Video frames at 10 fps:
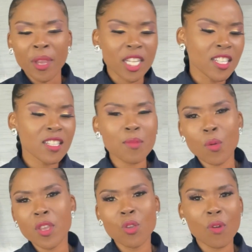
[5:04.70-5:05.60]
and changing them the
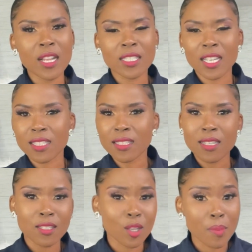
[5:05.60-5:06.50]
way you want and
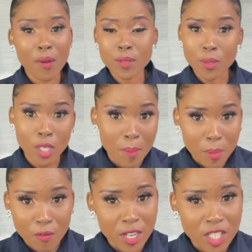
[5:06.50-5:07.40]
exercising your powers become
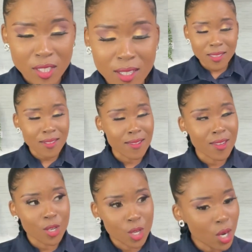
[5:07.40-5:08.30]
professionals.
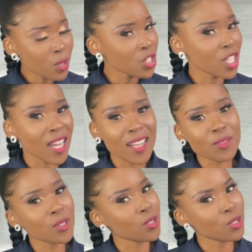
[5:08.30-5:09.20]
No,
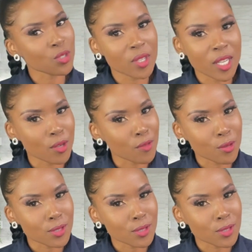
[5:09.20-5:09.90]
chap, you don't do any of those